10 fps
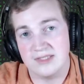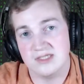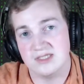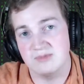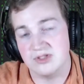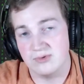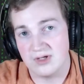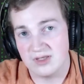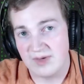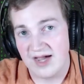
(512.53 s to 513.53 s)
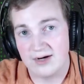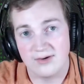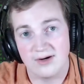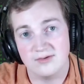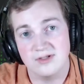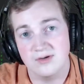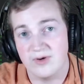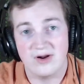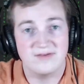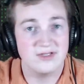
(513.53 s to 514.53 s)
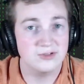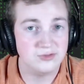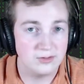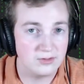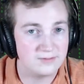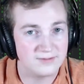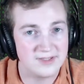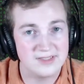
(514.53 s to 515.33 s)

system is doing in the background. We don't have any control over it.